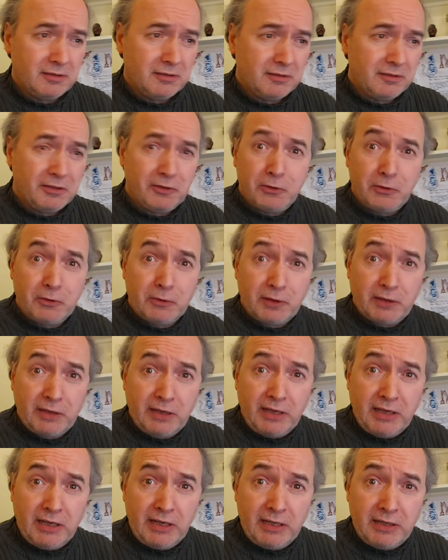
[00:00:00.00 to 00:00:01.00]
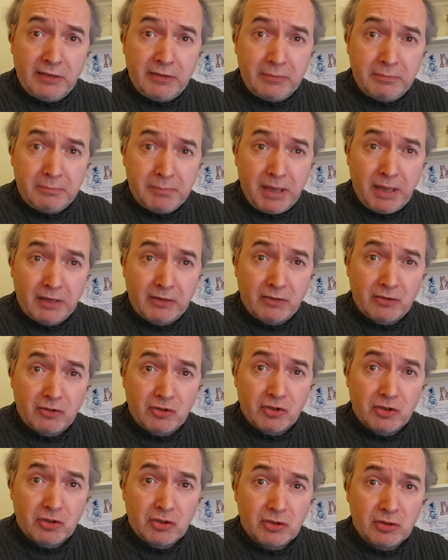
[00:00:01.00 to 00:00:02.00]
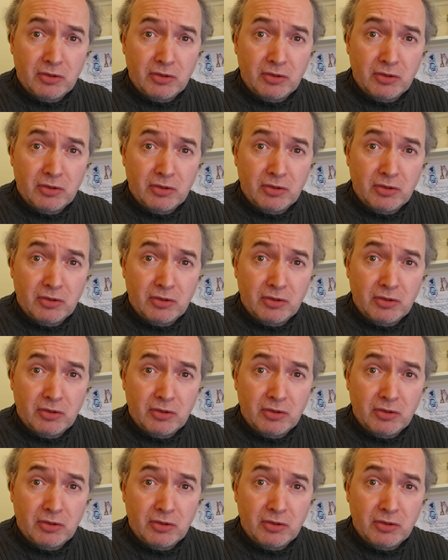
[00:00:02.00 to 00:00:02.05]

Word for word: You do not need much.